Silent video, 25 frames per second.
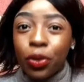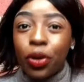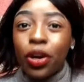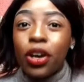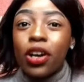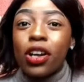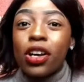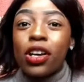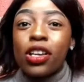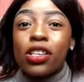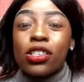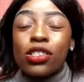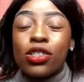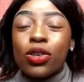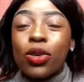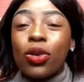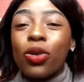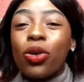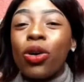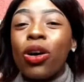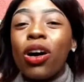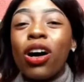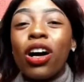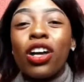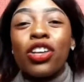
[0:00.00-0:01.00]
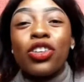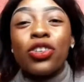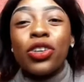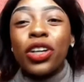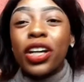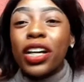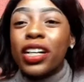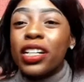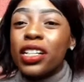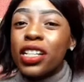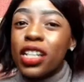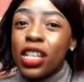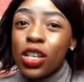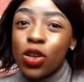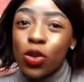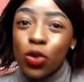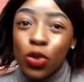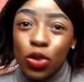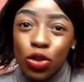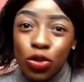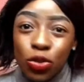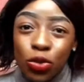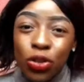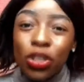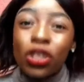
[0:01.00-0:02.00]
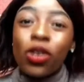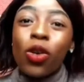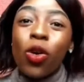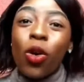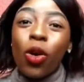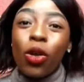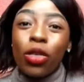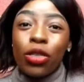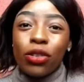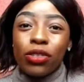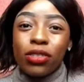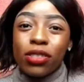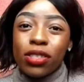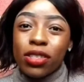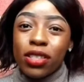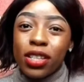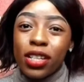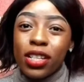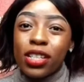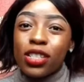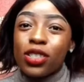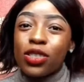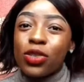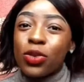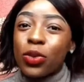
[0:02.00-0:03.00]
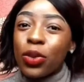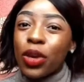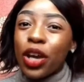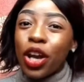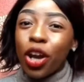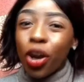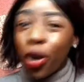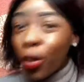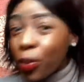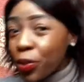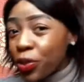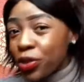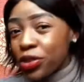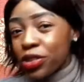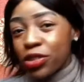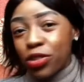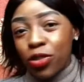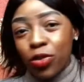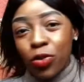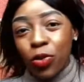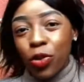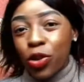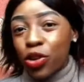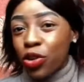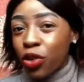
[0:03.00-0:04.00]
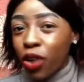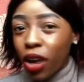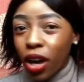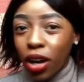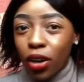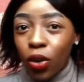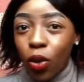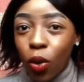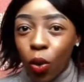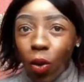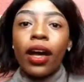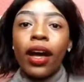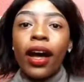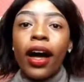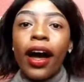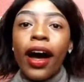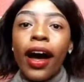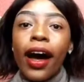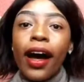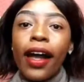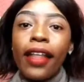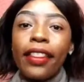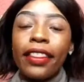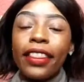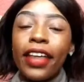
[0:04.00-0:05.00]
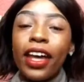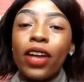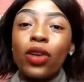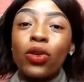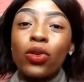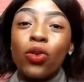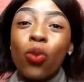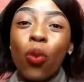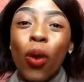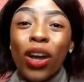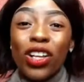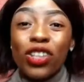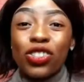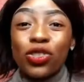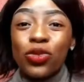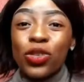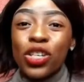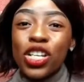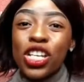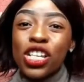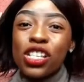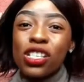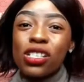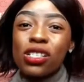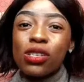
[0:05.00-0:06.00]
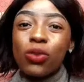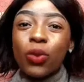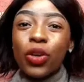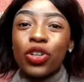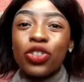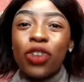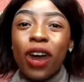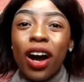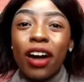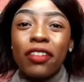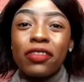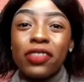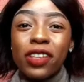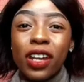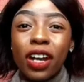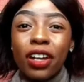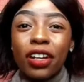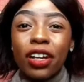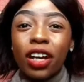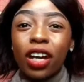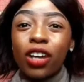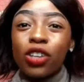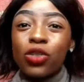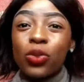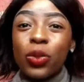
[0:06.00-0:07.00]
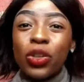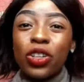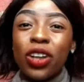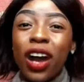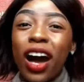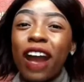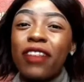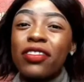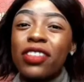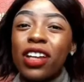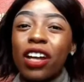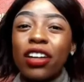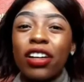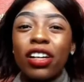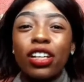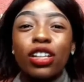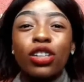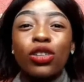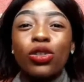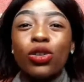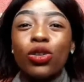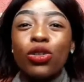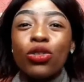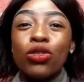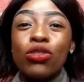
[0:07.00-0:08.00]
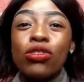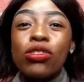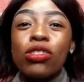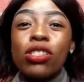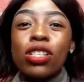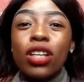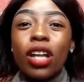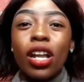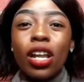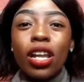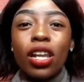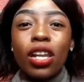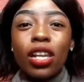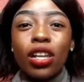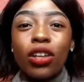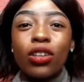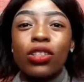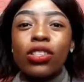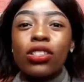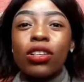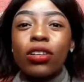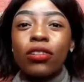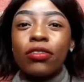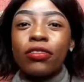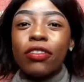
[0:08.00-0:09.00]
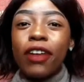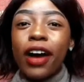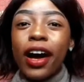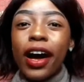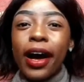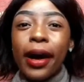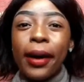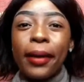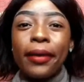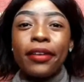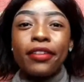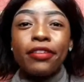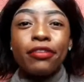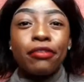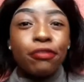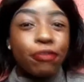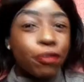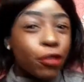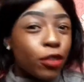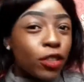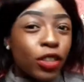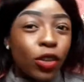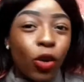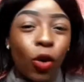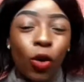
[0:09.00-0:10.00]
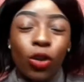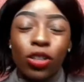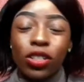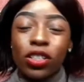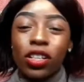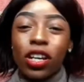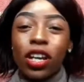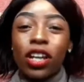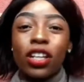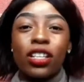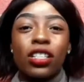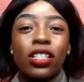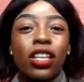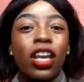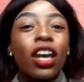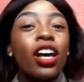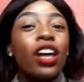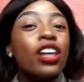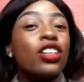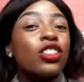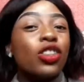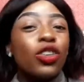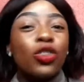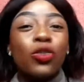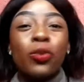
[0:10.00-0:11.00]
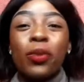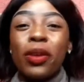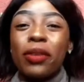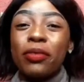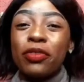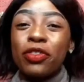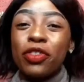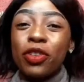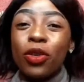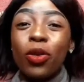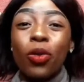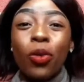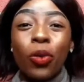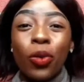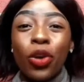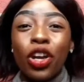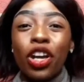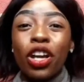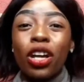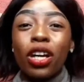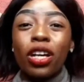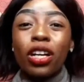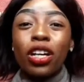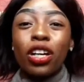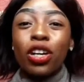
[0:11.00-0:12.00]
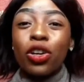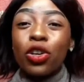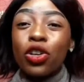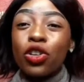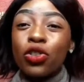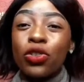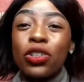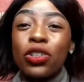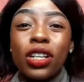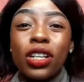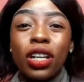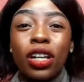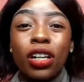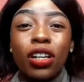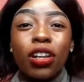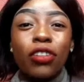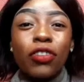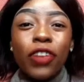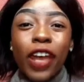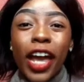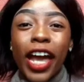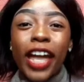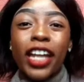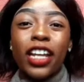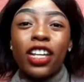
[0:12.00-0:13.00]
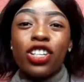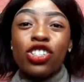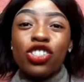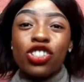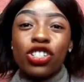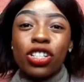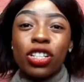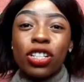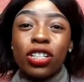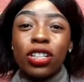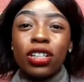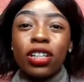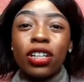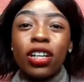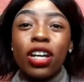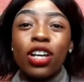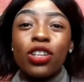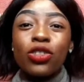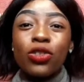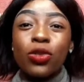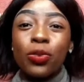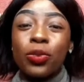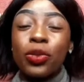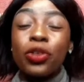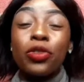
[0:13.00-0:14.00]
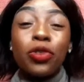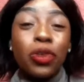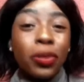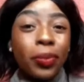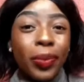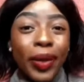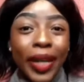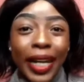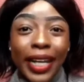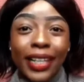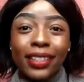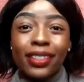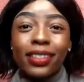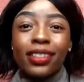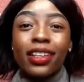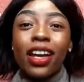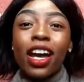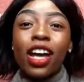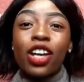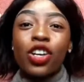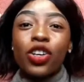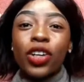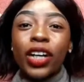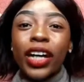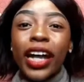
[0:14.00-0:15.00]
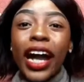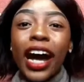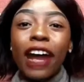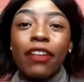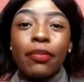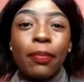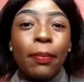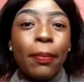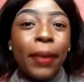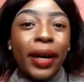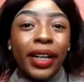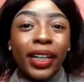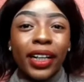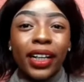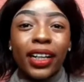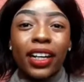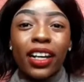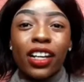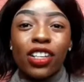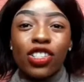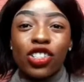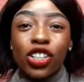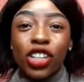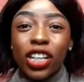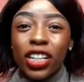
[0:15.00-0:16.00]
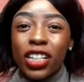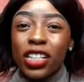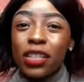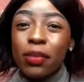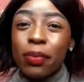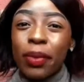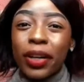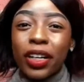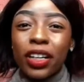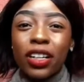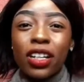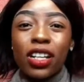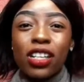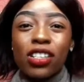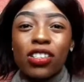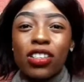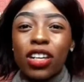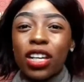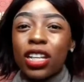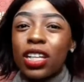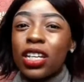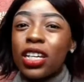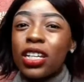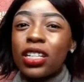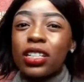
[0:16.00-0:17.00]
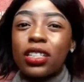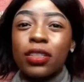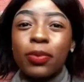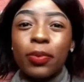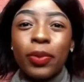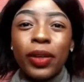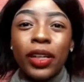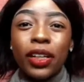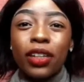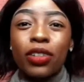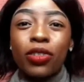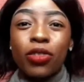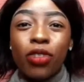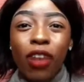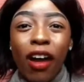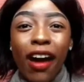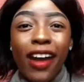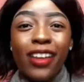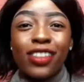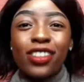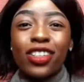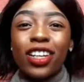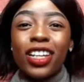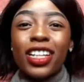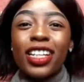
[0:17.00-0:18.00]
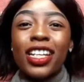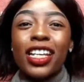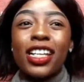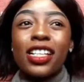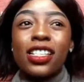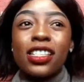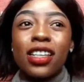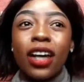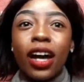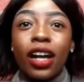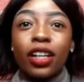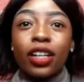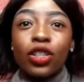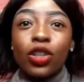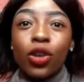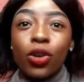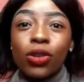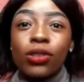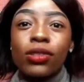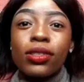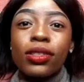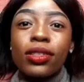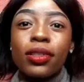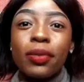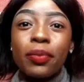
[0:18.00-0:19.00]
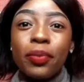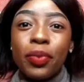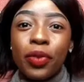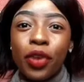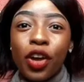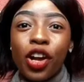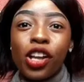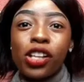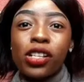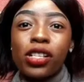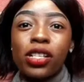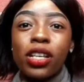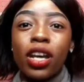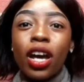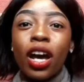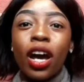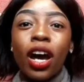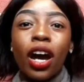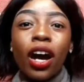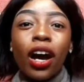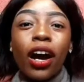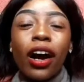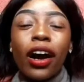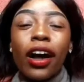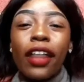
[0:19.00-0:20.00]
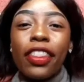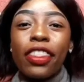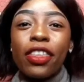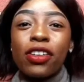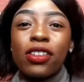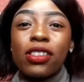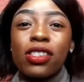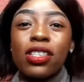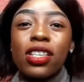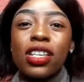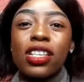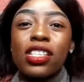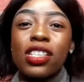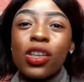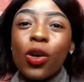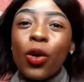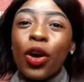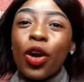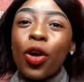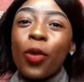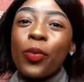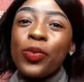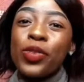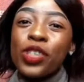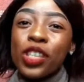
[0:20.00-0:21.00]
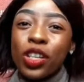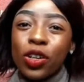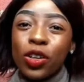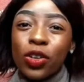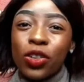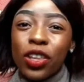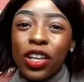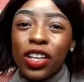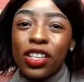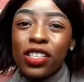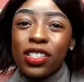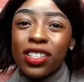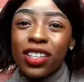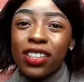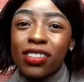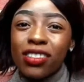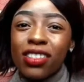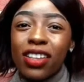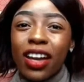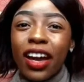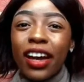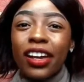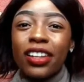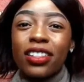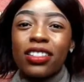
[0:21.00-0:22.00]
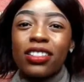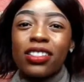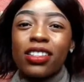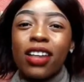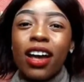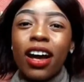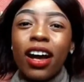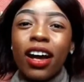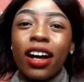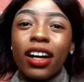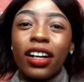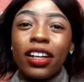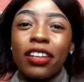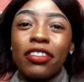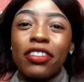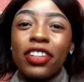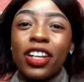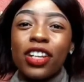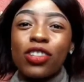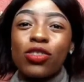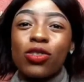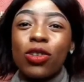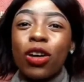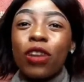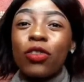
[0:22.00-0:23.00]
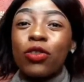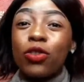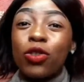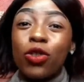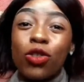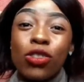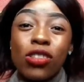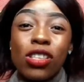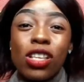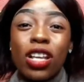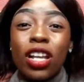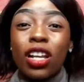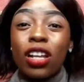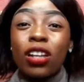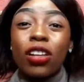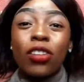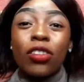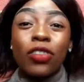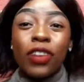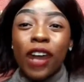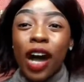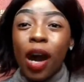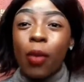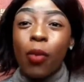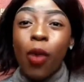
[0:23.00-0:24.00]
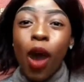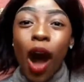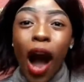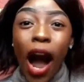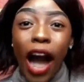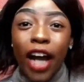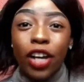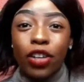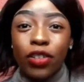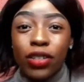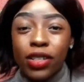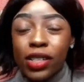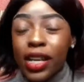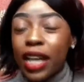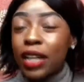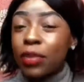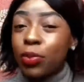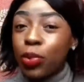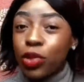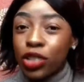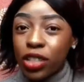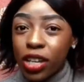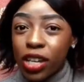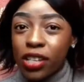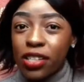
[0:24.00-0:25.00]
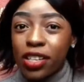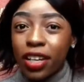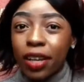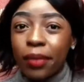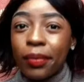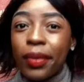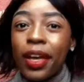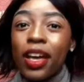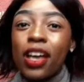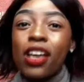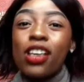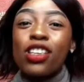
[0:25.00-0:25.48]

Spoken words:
So you can drink all those things to help yourself when you're at home. And then what to eat when you have diarrhea, because when you have diarrhea you lose a lot of food content, so you might feel weak. You a lot of energy to be replaced. You can have bananas. You can eat bananas. You can eat plain rice. You can eat toast bread. Those things, they'll help settle the intestines, even as you have lost a lot of carbohydrates and potassium.